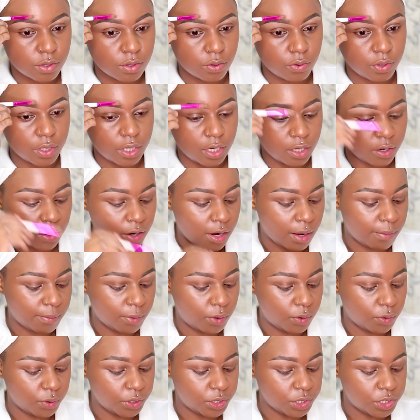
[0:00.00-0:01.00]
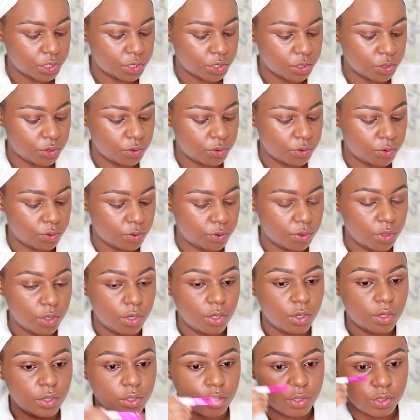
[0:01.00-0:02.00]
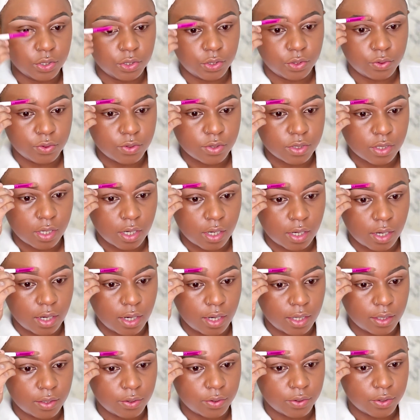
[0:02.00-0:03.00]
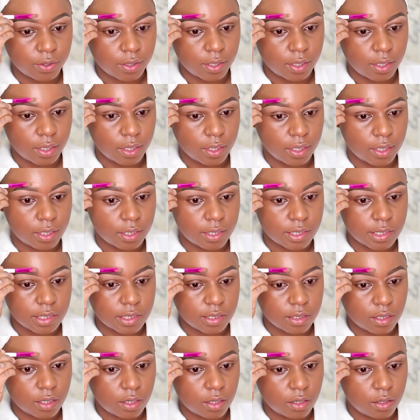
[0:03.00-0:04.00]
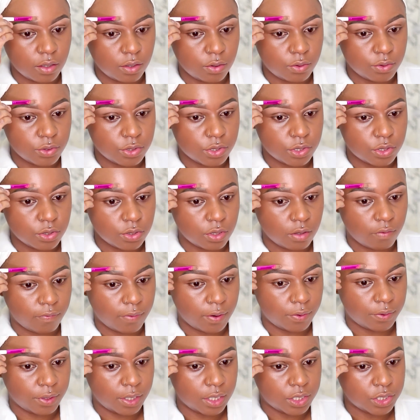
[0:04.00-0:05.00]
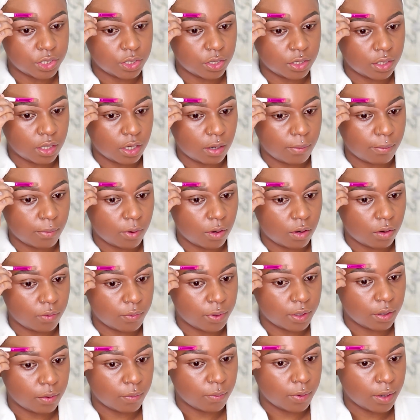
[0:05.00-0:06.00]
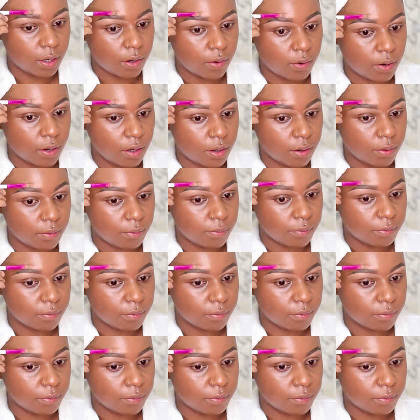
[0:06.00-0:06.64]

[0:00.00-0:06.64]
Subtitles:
here I'm going to use a color that is close to the foundation that I'm already wearing.